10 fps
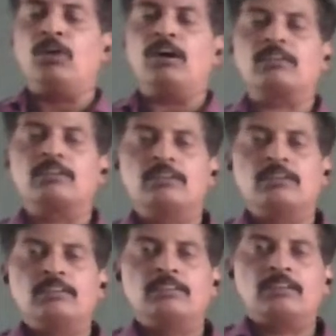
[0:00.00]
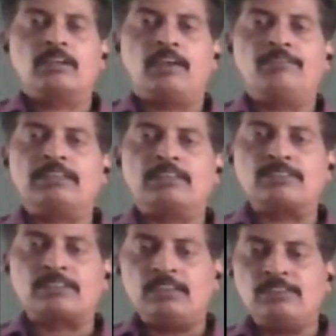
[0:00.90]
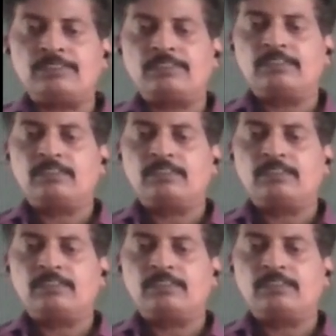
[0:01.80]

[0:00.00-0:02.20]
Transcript: are having the skills,